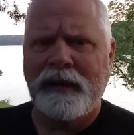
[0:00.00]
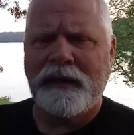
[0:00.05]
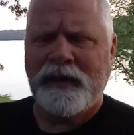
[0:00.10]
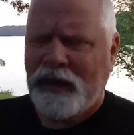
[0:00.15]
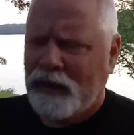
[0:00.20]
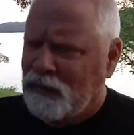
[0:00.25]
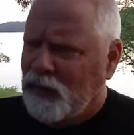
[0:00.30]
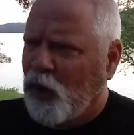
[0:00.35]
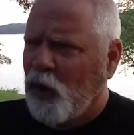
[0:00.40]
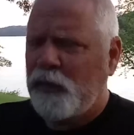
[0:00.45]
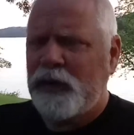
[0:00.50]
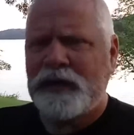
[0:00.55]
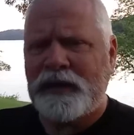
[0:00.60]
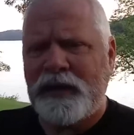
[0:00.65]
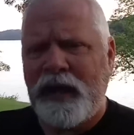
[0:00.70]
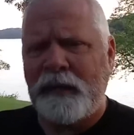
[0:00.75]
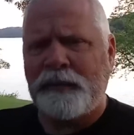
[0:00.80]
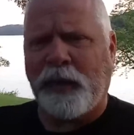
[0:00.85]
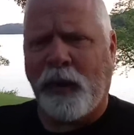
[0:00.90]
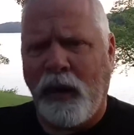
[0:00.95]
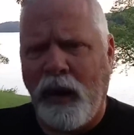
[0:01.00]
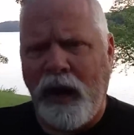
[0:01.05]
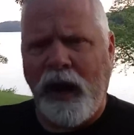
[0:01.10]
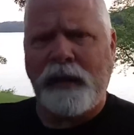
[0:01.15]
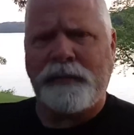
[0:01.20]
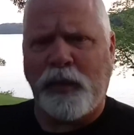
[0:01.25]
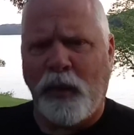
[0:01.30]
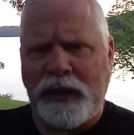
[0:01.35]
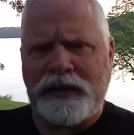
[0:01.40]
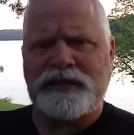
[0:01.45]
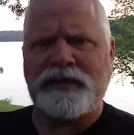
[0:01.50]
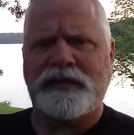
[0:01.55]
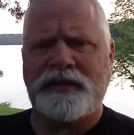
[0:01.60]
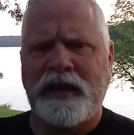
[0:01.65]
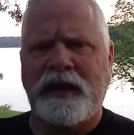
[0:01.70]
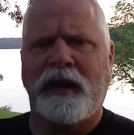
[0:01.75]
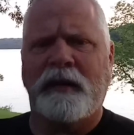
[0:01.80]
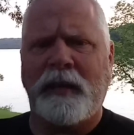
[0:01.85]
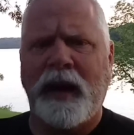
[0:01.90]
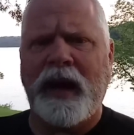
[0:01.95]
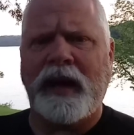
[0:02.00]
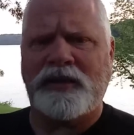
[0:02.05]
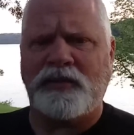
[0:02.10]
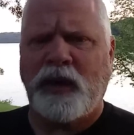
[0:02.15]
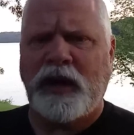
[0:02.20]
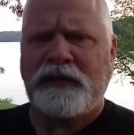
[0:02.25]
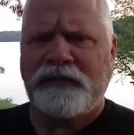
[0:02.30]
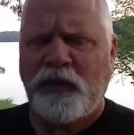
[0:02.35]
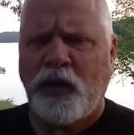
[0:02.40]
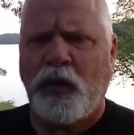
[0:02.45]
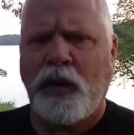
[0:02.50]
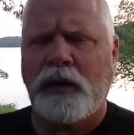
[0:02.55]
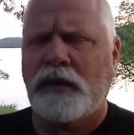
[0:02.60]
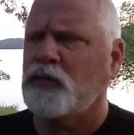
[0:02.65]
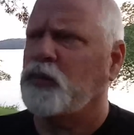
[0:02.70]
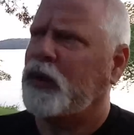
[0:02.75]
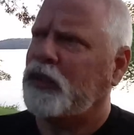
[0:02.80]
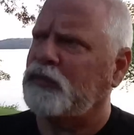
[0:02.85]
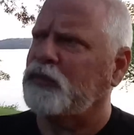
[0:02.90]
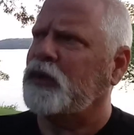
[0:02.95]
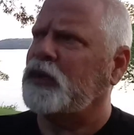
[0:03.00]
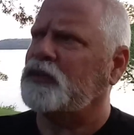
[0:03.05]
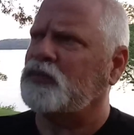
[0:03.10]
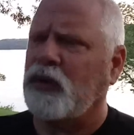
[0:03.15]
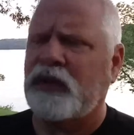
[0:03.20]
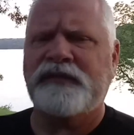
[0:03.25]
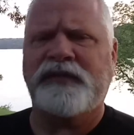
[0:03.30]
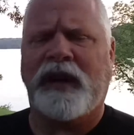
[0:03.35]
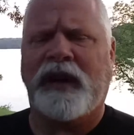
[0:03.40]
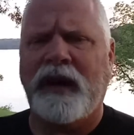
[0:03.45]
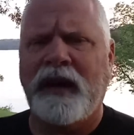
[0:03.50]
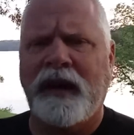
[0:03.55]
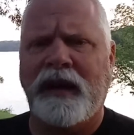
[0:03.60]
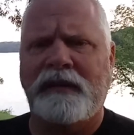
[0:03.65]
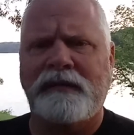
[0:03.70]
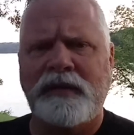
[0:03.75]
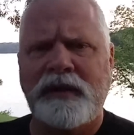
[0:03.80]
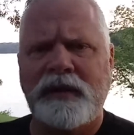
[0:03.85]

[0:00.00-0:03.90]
The moment they pray points to Jeremiah 24, 23, 25.